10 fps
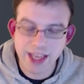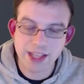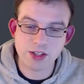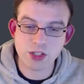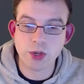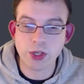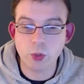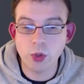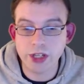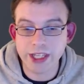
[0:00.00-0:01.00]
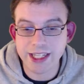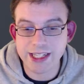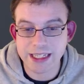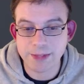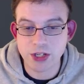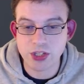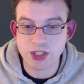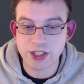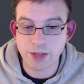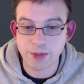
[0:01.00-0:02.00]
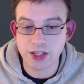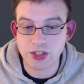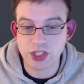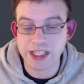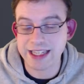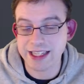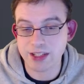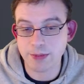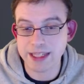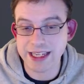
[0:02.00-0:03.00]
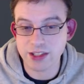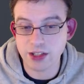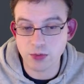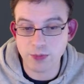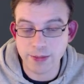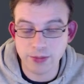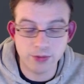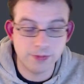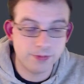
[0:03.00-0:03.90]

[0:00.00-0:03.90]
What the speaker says: So it's quite quirky in its animation style because you're selling it to potato people,